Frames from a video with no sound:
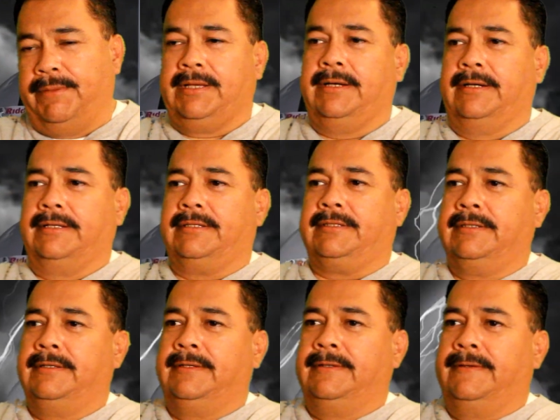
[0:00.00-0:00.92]
because
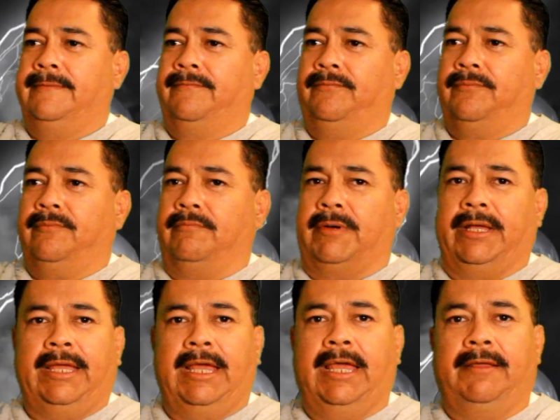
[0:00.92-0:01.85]

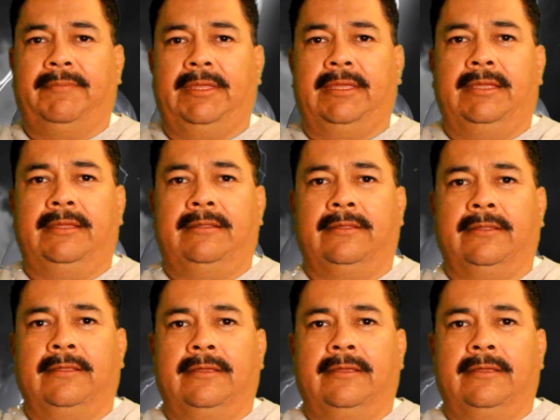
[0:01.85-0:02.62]
Miami,